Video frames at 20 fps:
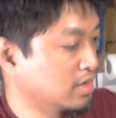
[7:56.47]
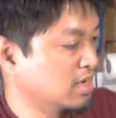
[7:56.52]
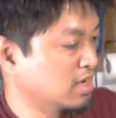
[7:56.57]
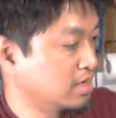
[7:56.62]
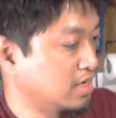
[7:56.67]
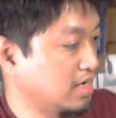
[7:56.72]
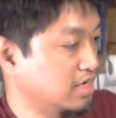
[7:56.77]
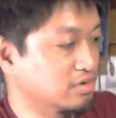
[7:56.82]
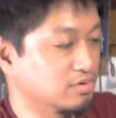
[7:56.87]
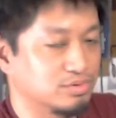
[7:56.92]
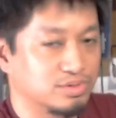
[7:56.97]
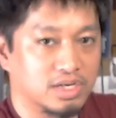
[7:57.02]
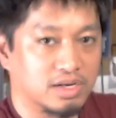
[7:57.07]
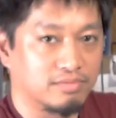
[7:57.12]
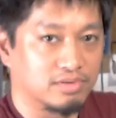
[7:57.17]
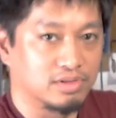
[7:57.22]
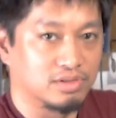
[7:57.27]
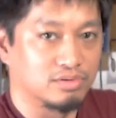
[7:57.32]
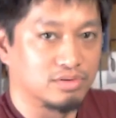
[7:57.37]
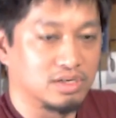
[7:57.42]
I use
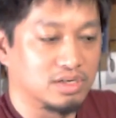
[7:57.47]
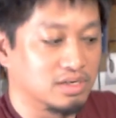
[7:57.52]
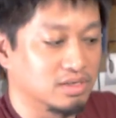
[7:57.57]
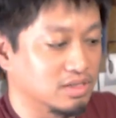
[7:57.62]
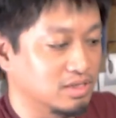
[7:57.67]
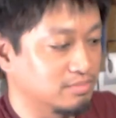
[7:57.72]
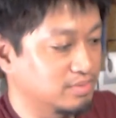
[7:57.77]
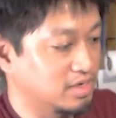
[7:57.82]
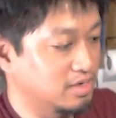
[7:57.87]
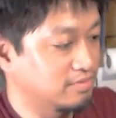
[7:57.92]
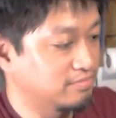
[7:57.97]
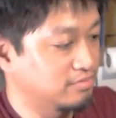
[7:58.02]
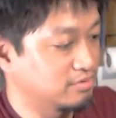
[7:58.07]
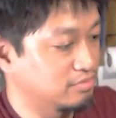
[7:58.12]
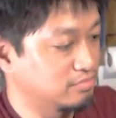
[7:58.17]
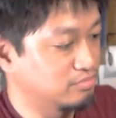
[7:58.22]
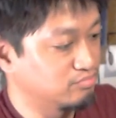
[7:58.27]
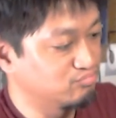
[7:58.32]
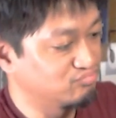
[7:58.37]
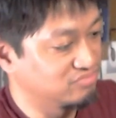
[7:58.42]
heavy-duty kneeling pad
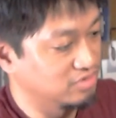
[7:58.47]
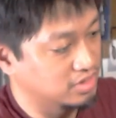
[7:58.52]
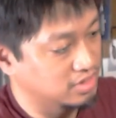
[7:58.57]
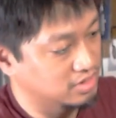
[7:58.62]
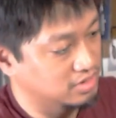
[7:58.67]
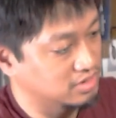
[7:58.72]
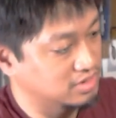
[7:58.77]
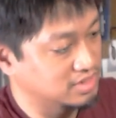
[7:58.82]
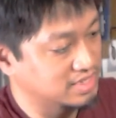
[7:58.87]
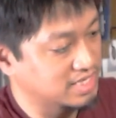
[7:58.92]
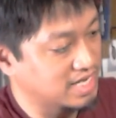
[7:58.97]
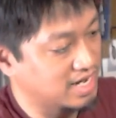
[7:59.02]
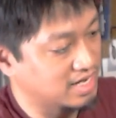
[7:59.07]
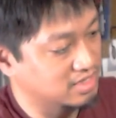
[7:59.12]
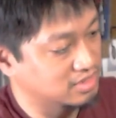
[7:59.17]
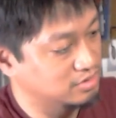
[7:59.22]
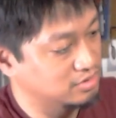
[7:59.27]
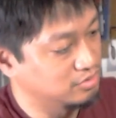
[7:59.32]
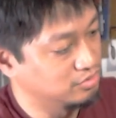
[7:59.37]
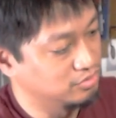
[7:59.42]
foam. You can stack
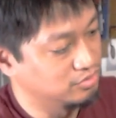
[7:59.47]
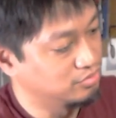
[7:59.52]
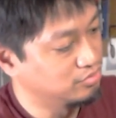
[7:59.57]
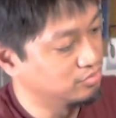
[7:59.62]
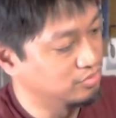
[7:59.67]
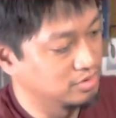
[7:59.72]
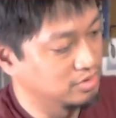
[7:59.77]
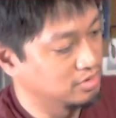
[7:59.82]
2